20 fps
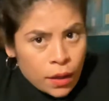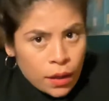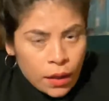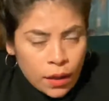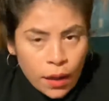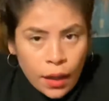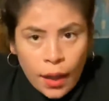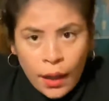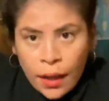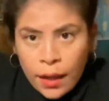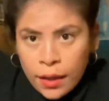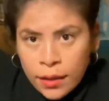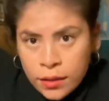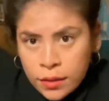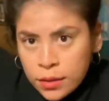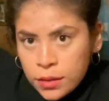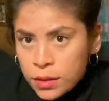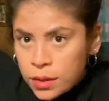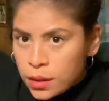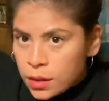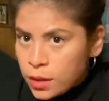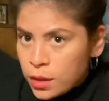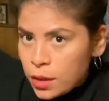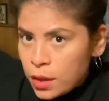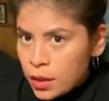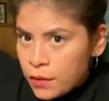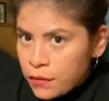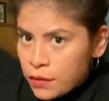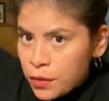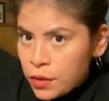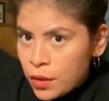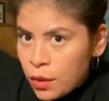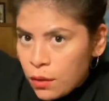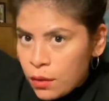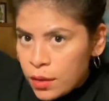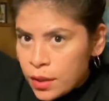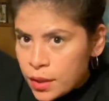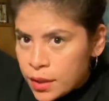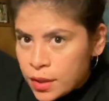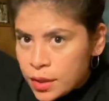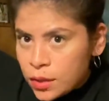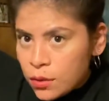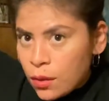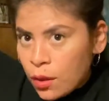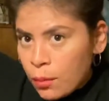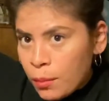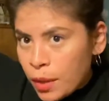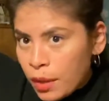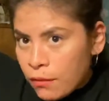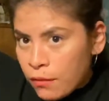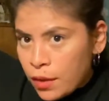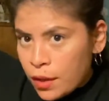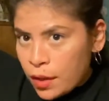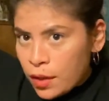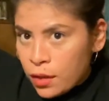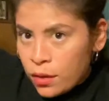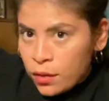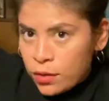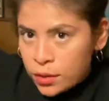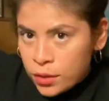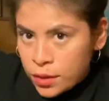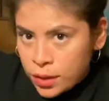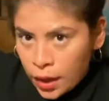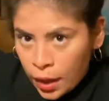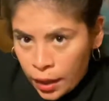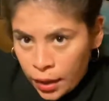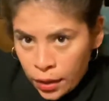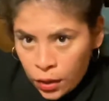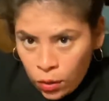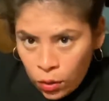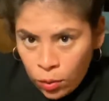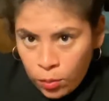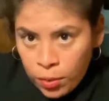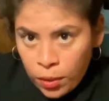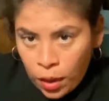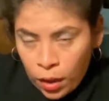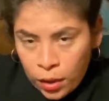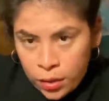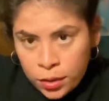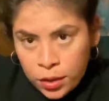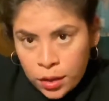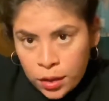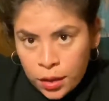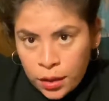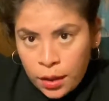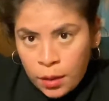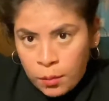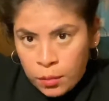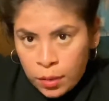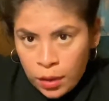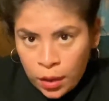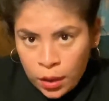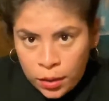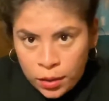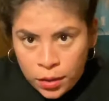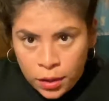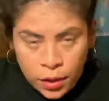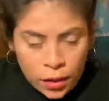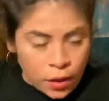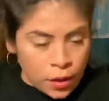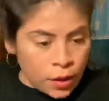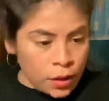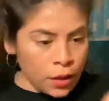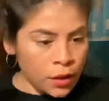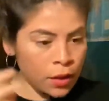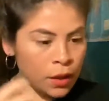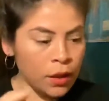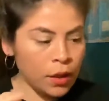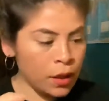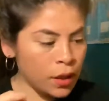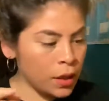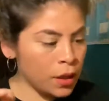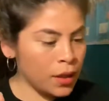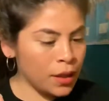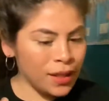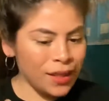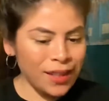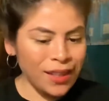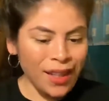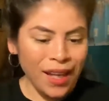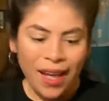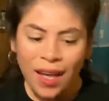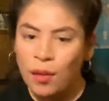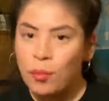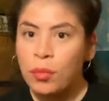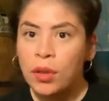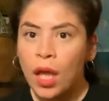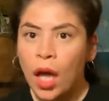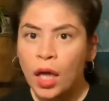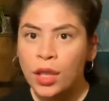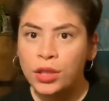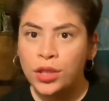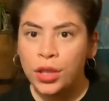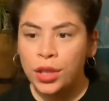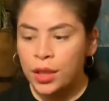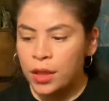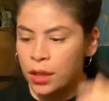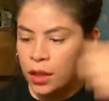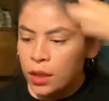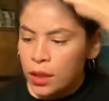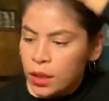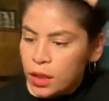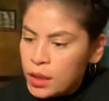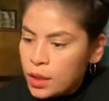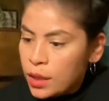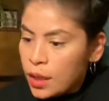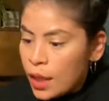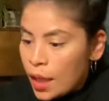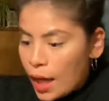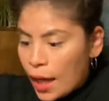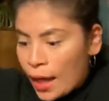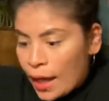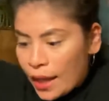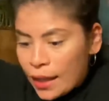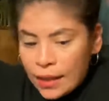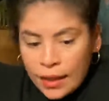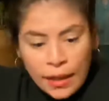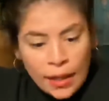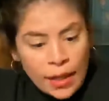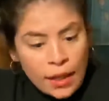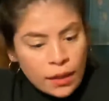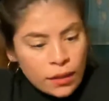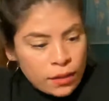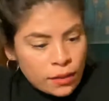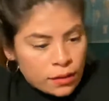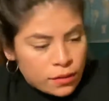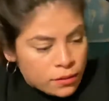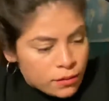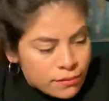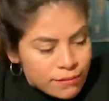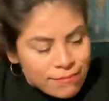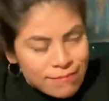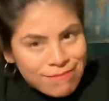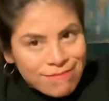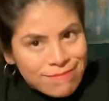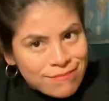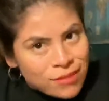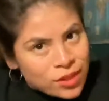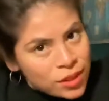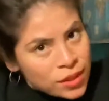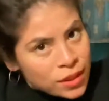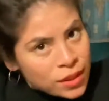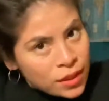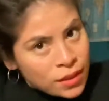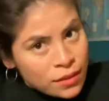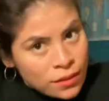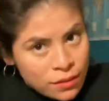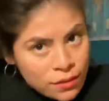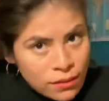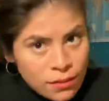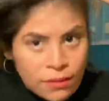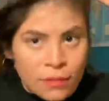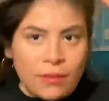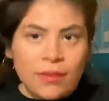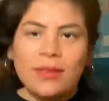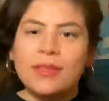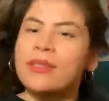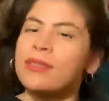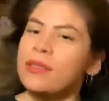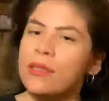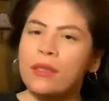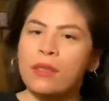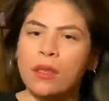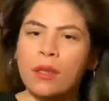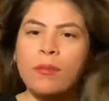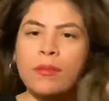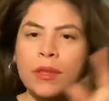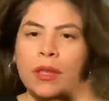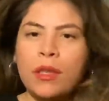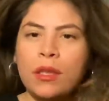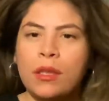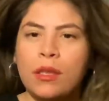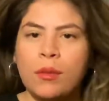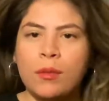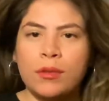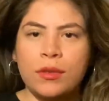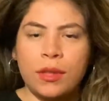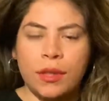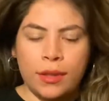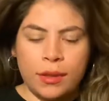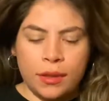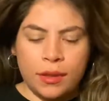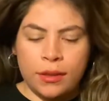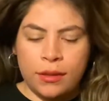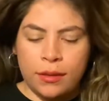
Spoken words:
And if you notice throughout my videos, I go blonder and blonder and blonder. I haven't, you see, this is gonna come take a couple tries.